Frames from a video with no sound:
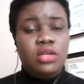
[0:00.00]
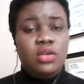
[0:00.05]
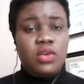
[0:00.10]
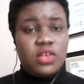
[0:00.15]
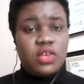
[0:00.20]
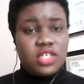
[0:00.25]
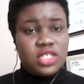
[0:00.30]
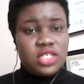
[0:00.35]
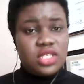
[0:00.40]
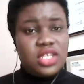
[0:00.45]

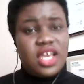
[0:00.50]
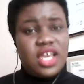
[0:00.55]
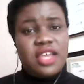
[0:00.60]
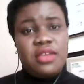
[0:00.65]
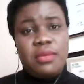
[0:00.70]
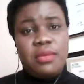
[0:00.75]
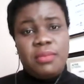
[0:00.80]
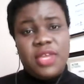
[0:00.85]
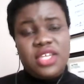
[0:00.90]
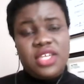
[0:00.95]
consider
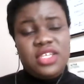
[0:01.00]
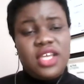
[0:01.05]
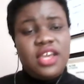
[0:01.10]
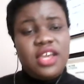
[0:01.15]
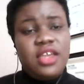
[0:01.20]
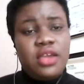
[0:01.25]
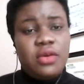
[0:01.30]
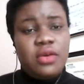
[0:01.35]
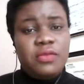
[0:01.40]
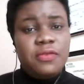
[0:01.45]
your mental
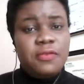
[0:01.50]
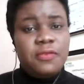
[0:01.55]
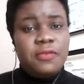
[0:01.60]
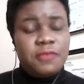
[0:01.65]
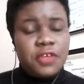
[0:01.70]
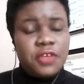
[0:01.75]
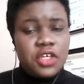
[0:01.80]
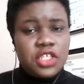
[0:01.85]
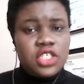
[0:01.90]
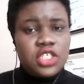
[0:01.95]
health
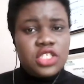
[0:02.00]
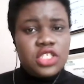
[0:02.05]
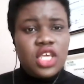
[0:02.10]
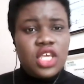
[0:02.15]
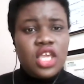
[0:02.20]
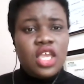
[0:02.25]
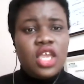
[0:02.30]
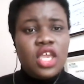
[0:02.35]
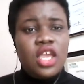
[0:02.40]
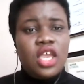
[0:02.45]
first
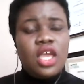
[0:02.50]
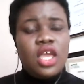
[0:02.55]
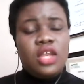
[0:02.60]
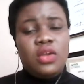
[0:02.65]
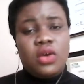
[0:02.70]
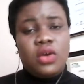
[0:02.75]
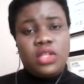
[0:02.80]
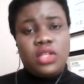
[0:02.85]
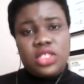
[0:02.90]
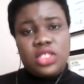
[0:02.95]
and
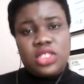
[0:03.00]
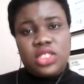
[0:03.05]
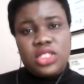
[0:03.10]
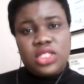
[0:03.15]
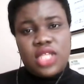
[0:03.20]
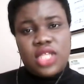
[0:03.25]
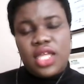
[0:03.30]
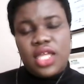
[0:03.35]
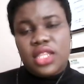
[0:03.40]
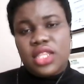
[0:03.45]

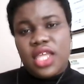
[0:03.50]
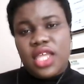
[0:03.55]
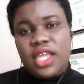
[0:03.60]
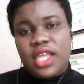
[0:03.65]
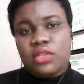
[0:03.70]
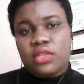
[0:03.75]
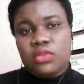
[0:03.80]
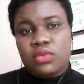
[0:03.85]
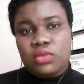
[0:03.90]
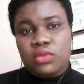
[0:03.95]
understand that
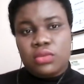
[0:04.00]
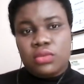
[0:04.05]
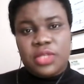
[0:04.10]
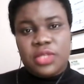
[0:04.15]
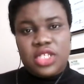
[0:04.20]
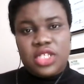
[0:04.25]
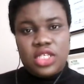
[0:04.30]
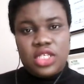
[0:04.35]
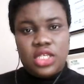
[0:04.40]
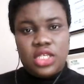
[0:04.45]

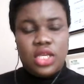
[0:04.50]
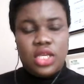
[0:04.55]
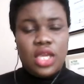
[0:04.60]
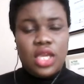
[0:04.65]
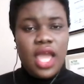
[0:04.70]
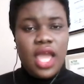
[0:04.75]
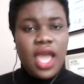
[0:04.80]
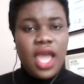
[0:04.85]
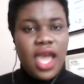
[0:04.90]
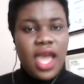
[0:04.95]
nobody
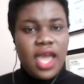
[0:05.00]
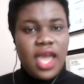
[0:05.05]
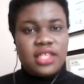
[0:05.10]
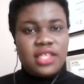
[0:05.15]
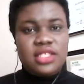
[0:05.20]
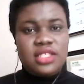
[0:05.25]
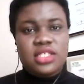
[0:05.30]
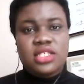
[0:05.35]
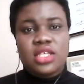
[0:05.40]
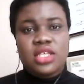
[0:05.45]

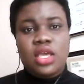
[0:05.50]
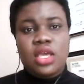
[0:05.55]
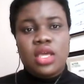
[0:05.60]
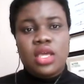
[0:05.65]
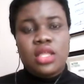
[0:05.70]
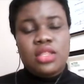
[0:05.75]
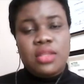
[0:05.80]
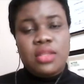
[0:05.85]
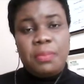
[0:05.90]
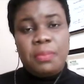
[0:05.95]
has
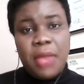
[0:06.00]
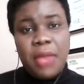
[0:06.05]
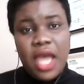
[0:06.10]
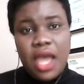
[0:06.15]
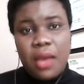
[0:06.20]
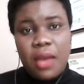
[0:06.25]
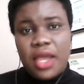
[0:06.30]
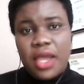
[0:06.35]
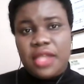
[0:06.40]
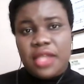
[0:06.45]
the
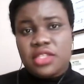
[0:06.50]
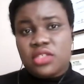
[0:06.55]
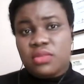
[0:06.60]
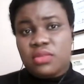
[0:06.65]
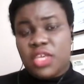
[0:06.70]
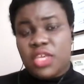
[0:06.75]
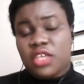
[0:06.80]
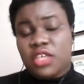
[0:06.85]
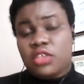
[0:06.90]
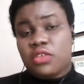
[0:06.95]
power to
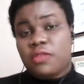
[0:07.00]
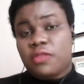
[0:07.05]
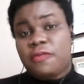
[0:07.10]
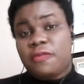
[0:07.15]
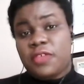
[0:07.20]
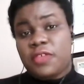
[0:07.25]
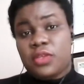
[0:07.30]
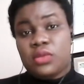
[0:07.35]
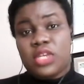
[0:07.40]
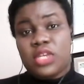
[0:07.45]
make you
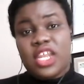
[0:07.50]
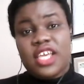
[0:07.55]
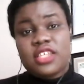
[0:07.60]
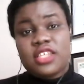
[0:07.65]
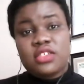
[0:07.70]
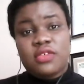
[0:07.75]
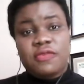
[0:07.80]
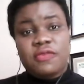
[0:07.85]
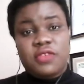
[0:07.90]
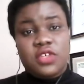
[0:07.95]
feel
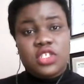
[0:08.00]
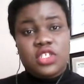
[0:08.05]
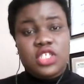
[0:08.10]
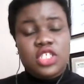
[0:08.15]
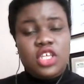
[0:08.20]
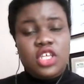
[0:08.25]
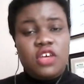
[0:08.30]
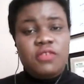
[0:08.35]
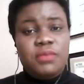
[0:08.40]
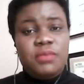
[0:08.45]
less of
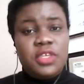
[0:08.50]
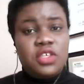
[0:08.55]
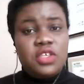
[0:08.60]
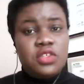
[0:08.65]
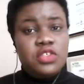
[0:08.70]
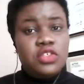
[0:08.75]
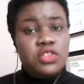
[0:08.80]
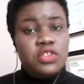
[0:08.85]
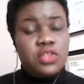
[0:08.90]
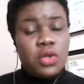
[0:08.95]
yourself,
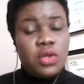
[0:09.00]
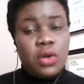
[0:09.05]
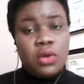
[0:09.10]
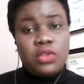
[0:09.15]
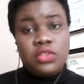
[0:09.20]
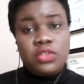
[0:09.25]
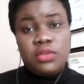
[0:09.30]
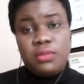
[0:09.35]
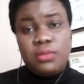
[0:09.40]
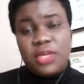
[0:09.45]
because your
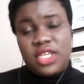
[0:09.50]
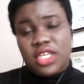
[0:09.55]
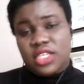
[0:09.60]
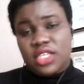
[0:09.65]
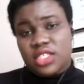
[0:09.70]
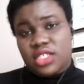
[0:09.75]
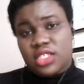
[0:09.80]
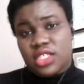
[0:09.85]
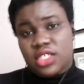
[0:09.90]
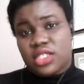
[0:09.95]
human
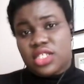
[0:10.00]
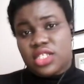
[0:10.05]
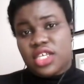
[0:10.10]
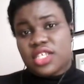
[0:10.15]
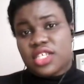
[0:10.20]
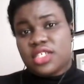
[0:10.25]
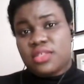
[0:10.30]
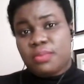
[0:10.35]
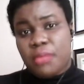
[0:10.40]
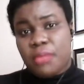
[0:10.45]

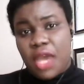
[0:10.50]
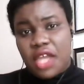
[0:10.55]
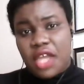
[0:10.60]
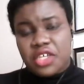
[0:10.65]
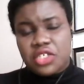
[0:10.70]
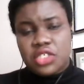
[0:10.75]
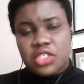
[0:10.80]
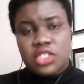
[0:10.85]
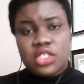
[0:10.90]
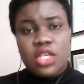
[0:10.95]
existence
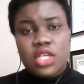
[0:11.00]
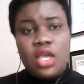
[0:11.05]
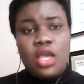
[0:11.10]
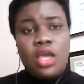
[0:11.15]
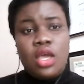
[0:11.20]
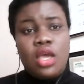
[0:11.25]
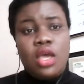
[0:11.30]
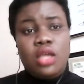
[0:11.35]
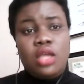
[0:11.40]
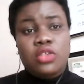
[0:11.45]
matters.
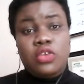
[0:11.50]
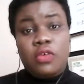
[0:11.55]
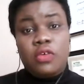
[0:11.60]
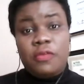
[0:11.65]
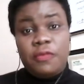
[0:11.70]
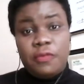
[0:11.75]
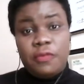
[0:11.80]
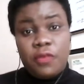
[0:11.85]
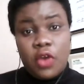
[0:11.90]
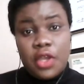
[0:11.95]
Your
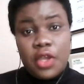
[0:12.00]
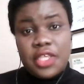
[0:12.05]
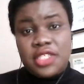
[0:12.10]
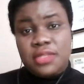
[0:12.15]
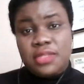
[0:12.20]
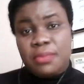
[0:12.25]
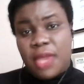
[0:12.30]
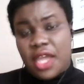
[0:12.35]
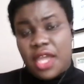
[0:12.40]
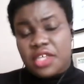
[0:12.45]

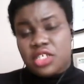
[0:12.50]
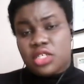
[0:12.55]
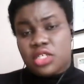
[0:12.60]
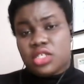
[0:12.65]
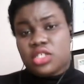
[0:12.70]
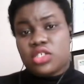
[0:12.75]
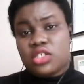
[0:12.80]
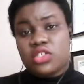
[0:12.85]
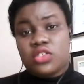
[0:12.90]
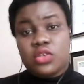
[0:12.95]
voice
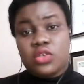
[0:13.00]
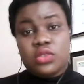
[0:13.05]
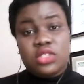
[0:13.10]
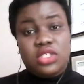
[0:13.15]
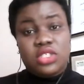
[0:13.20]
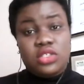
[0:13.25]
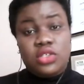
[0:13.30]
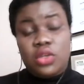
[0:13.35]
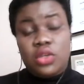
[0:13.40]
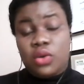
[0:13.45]
matters,
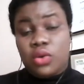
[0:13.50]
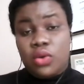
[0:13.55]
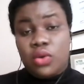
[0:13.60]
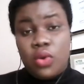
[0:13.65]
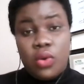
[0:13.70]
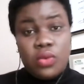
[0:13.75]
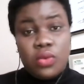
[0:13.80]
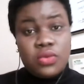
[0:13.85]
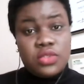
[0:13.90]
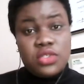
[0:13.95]
your
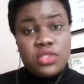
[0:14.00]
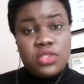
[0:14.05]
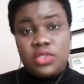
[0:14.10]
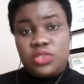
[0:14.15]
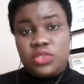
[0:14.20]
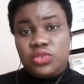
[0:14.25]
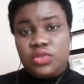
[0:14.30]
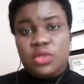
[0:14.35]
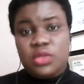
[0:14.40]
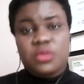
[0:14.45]
goals, your
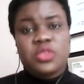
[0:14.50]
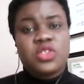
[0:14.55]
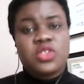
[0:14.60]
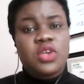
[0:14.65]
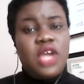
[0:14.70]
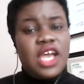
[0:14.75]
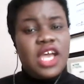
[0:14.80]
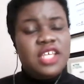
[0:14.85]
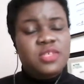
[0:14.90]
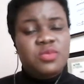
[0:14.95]
dreams,
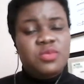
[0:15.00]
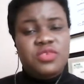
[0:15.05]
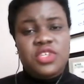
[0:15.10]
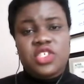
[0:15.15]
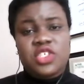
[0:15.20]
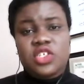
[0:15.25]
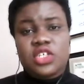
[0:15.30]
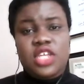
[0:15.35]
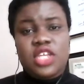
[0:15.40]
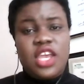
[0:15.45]
your
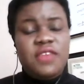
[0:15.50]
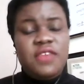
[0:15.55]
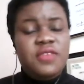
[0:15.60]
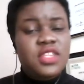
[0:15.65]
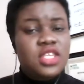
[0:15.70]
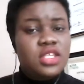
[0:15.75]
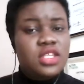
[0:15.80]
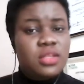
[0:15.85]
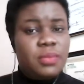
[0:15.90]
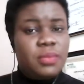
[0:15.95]
aspiration,
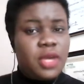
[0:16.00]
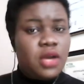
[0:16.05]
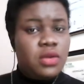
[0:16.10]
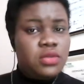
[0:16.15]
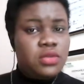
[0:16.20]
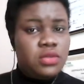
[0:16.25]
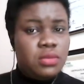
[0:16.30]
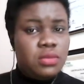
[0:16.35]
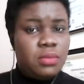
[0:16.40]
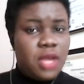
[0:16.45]
everything about
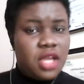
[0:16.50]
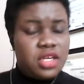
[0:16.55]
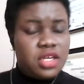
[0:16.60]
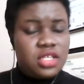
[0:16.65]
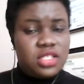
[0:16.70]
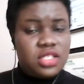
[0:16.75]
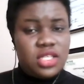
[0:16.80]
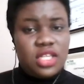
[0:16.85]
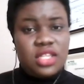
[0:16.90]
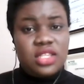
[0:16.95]
you
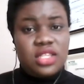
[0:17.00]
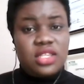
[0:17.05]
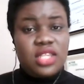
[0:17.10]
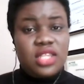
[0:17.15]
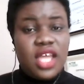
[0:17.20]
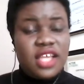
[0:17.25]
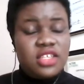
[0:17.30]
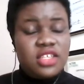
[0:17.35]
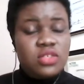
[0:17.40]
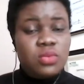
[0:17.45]
matters. And
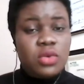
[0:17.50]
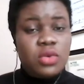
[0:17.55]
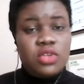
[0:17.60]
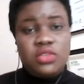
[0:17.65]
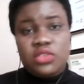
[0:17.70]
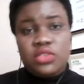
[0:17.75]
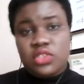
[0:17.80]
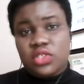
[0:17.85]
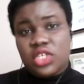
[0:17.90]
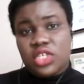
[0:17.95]
that's what
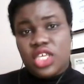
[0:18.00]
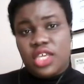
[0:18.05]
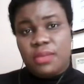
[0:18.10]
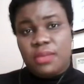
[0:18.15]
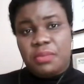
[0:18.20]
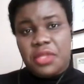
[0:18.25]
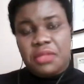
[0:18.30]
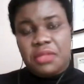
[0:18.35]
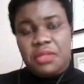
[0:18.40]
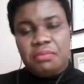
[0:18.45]
you should keep
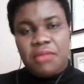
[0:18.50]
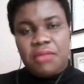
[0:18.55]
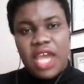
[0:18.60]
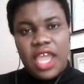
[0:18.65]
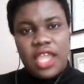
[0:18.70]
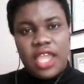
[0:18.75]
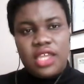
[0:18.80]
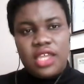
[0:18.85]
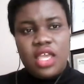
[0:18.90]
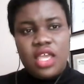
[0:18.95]
in
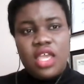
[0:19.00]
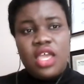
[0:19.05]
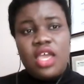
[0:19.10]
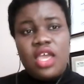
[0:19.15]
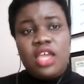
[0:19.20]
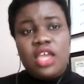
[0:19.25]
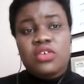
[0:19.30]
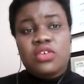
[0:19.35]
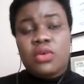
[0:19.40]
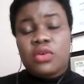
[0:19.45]
mind.
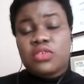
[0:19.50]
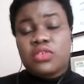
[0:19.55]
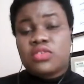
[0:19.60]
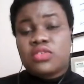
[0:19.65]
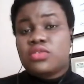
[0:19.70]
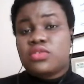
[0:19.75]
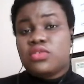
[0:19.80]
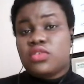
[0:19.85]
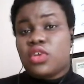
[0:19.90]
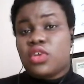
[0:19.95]
And you
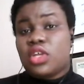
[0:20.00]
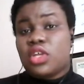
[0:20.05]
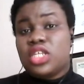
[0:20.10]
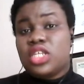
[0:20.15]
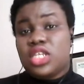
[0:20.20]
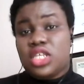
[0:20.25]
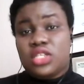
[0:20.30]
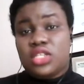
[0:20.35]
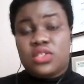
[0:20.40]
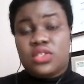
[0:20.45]
also do not
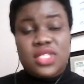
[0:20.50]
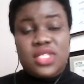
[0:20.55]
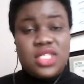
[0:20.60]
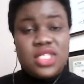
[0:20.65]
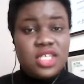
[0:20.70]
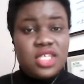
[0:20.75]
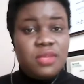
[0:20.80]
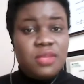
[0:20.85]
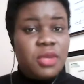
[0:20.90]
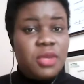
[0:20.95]
need to
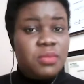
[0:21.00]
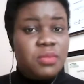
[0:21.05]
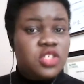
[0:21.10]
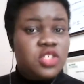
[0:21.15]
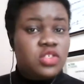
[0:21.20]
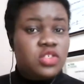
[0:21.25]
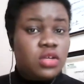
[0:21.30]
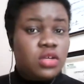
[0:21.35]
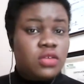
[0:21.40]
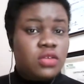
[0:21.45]
seek
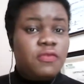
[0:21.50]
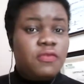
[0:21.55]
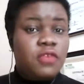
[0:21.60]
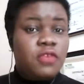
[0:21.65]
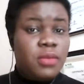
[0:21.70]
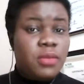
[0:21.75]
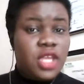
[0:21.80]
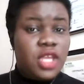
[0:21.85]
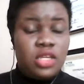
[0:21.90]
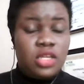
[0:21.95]
permission
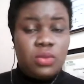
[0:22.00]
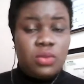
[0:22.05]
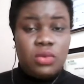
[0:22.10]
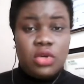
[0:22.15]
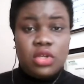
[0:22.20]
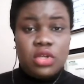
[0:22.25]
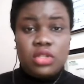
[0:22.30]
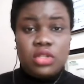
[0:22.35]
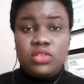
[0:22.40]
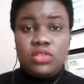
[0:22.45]
from
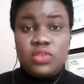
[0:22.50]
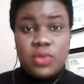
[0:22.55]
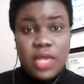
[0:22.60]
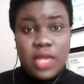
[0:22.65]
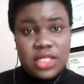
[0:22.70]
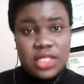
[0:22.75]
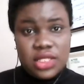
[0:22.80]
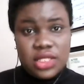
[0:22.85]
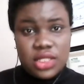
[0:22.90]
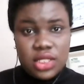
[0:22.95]
anyone to
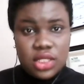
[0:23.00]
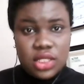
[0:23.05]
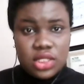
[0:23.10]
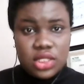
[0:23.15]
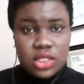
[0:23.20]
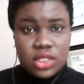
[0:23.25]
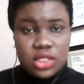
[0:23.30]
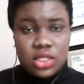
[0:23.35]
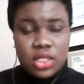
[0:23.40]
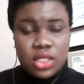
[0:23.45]

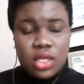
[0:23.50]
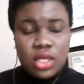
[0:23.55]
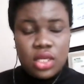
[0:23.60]
exist.